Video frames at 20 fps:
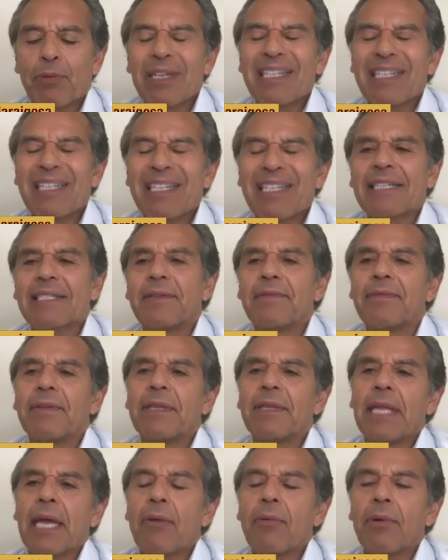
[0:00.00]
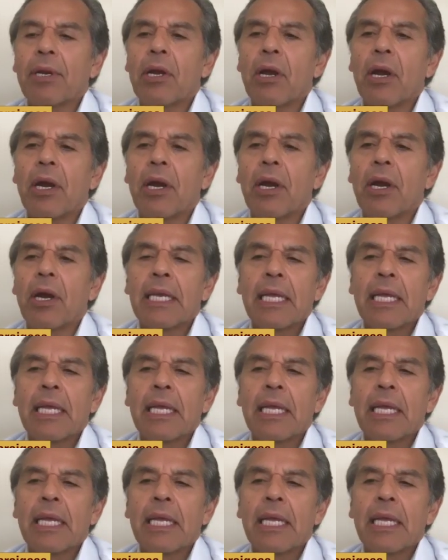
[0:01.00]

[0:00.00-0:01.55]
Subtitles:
protective in that regard.